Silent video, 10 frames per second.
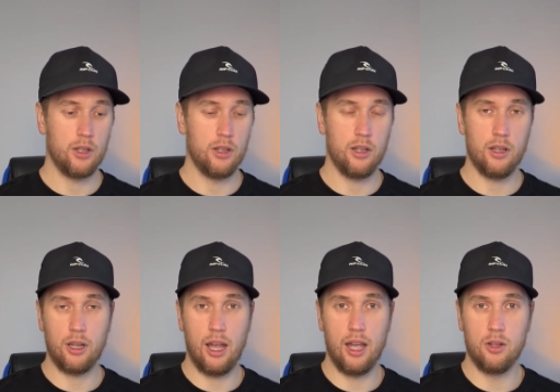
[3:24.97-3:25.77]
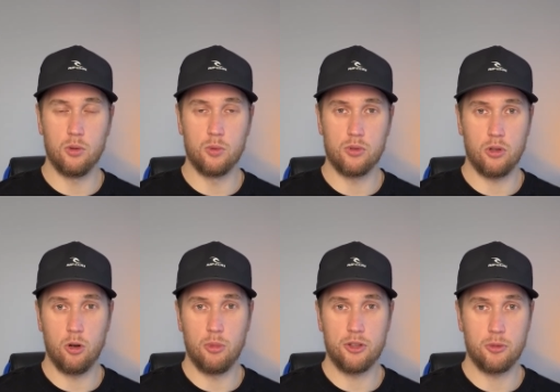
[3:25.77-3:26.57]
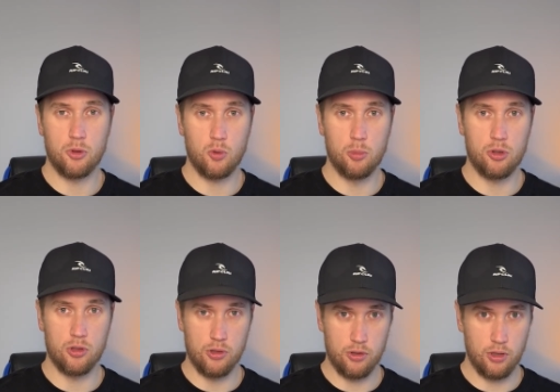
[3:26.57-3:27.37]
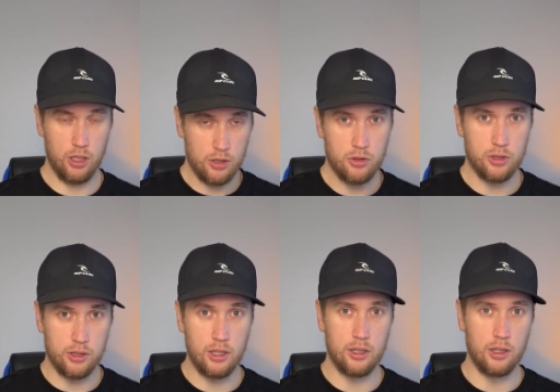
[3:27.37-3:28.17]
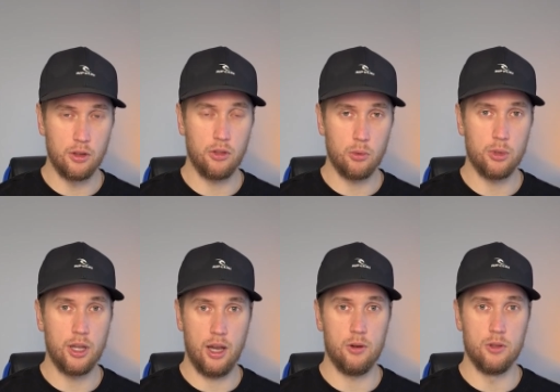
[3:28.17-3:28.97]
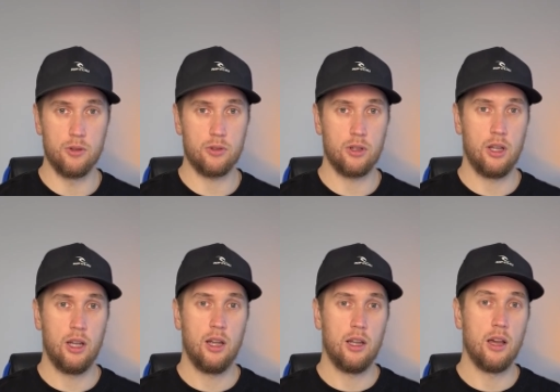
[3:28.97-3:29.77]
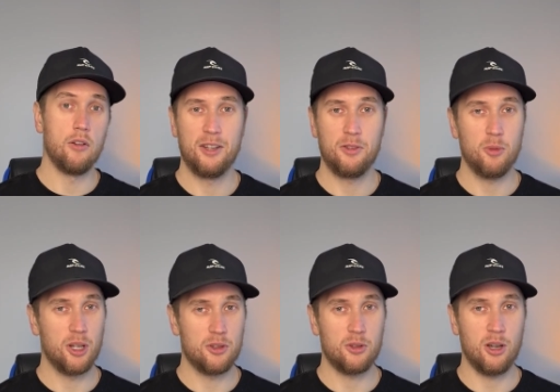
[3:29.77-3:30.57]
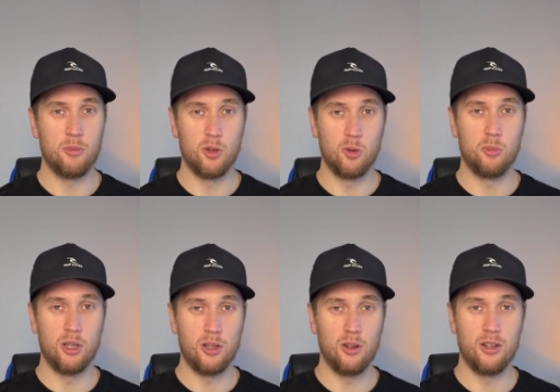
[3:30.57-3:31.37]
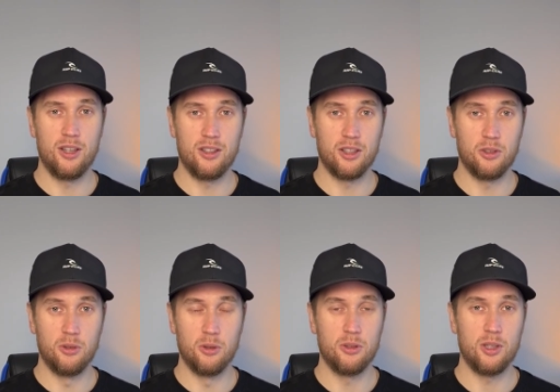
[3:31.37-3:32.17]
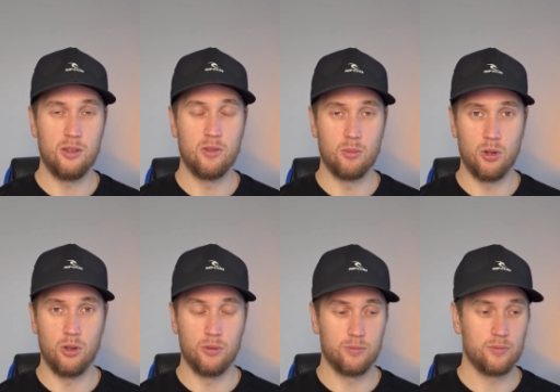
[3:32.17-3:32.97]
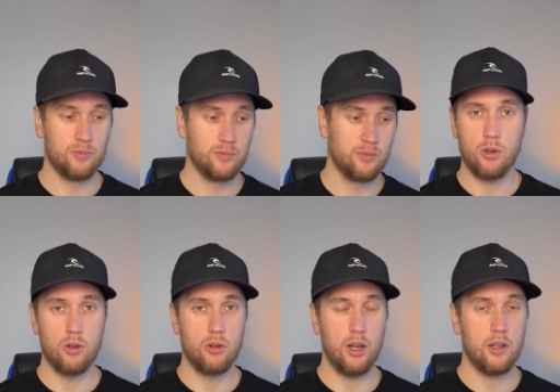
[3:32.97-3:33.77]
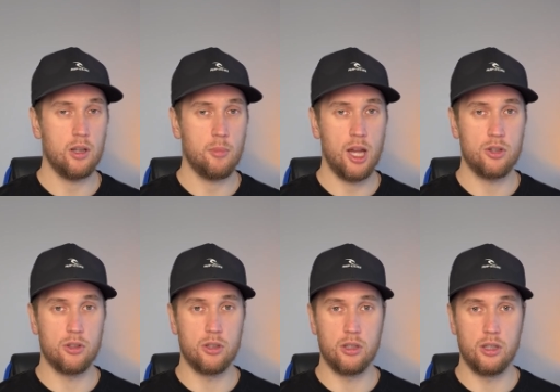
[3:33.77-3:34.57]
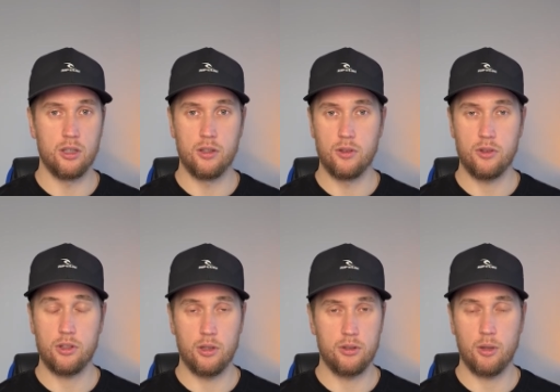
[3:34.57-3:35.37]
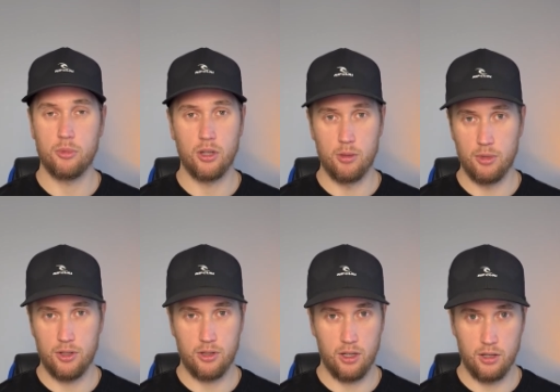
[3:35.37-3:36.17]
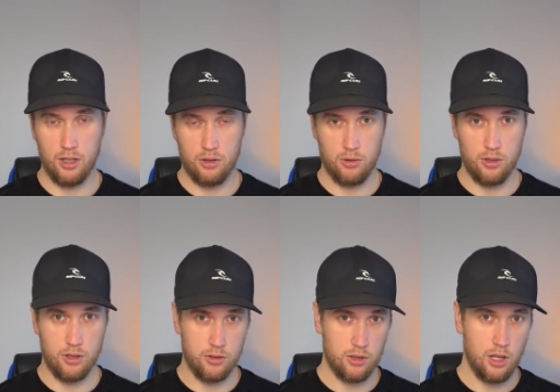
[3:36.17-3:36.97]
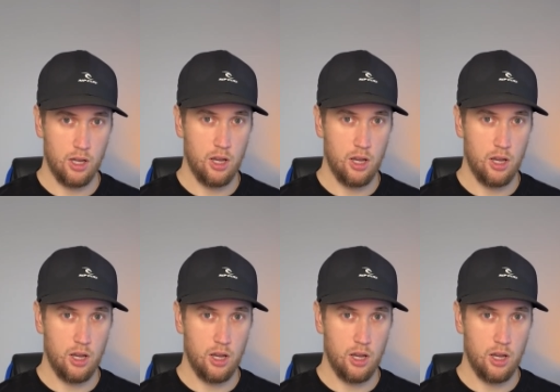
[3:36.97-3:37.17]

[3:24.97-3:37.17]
It handles all my subscriptions. I literally did it in three hours. In a few months' time, it will be a lot easier to do this even more. So I can imagine in some time, let's say in the next two years,